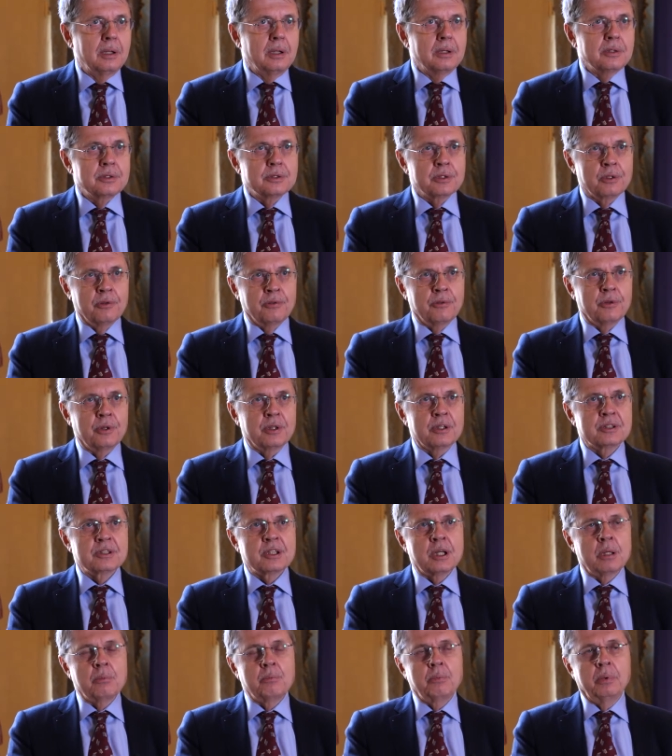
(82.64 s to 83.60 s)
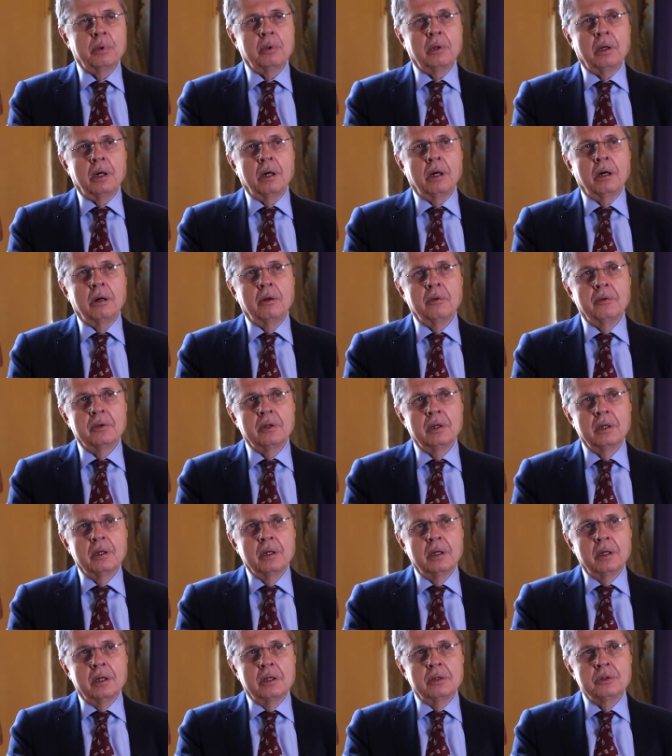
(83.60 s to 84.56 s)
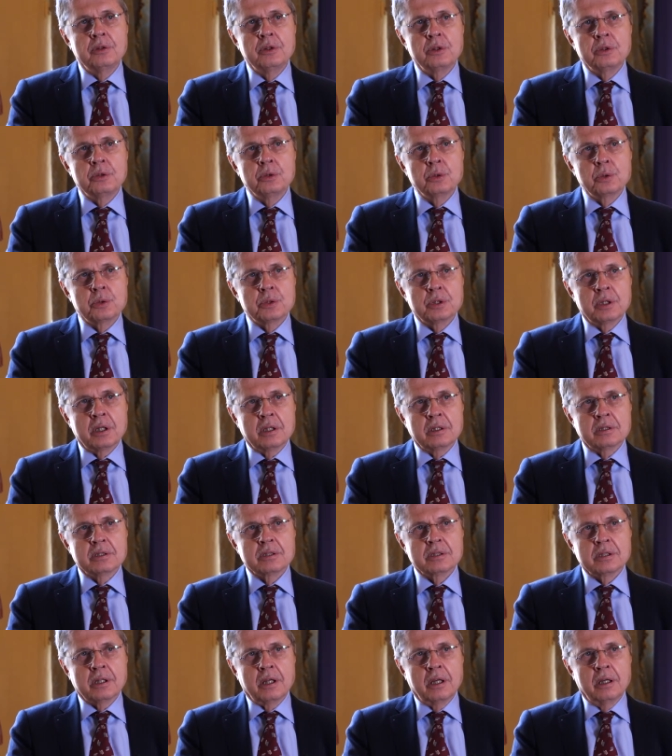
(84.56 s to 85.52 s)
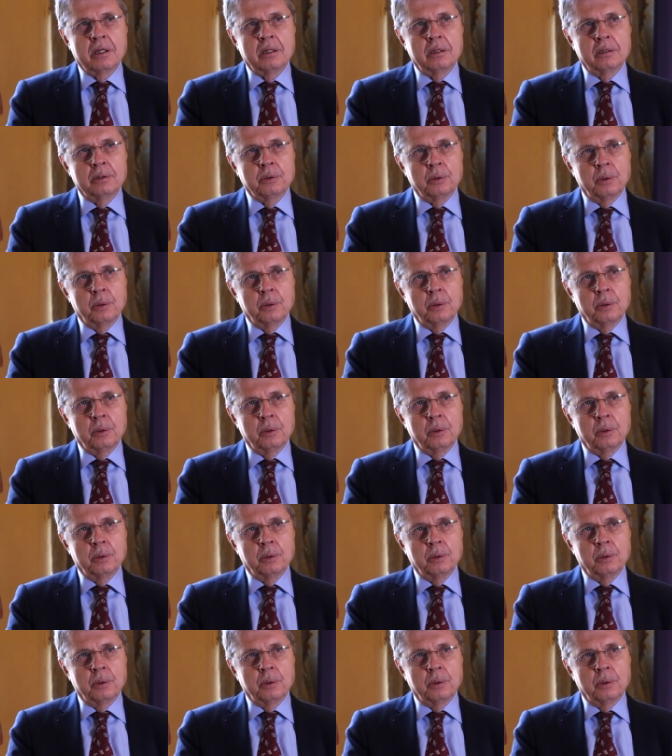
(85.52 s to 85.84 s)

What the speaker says: So for example, on the nutrient scale,